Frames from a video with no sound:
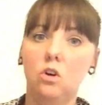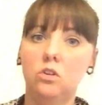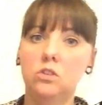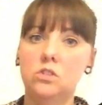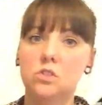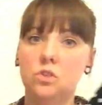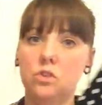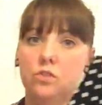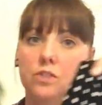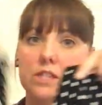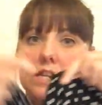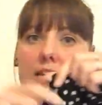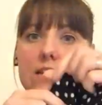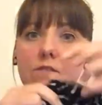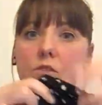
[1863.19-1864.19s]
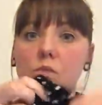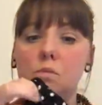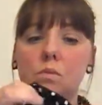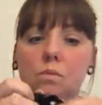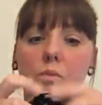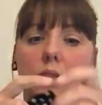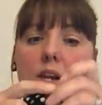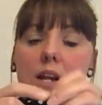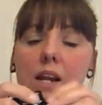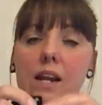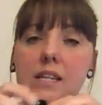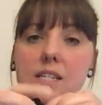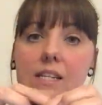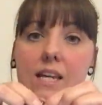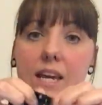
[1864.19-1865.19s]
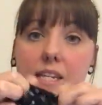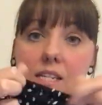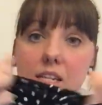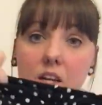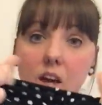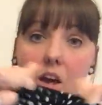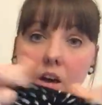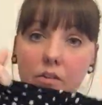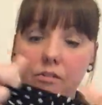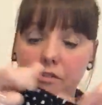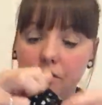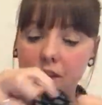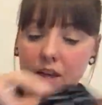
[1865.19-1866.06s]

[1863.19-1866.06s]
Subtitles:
long sort of sleeves with an elasticated cuff,